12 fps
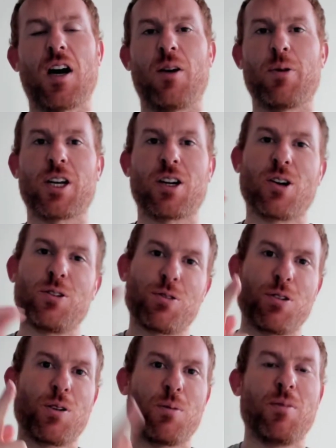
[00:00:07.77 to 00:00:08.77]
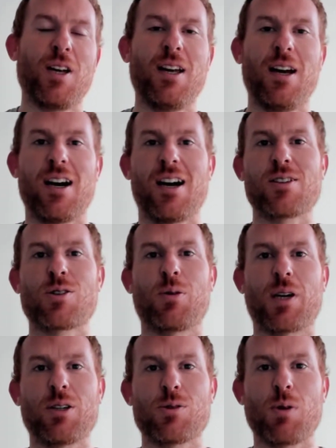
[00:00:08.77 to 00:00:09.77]
We're going to go through them as
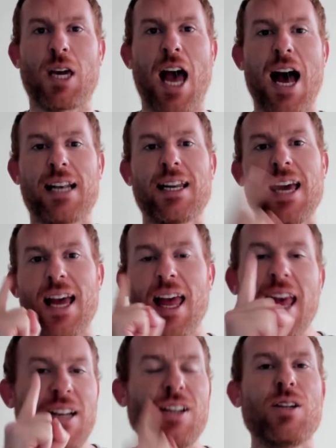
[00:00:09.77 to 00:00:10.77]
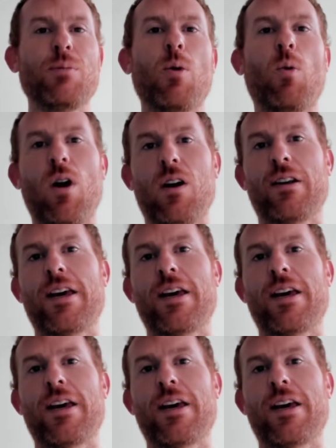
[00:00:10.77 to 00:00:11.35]
quick as we can. In at number one